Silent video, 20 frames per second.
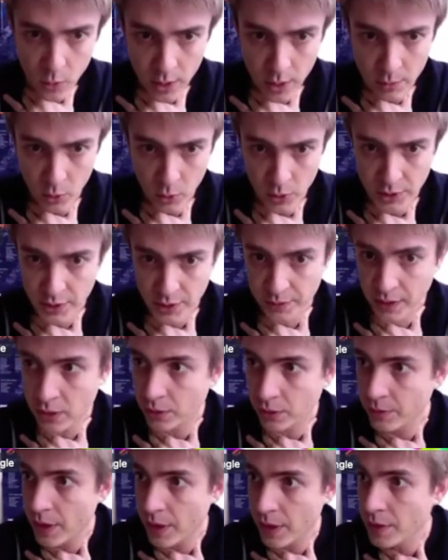way more
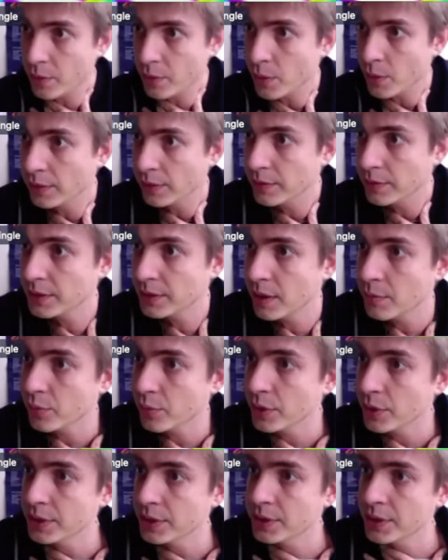difficult than the one that I'm
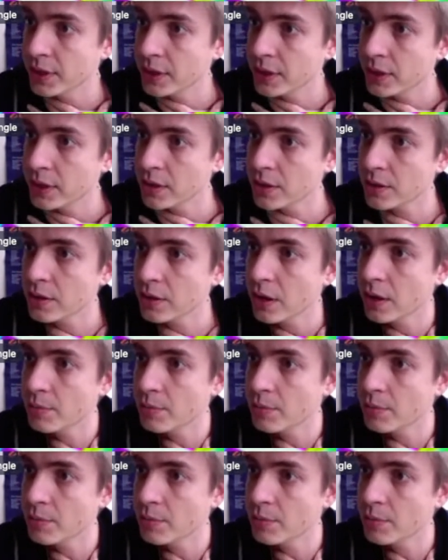presenting here,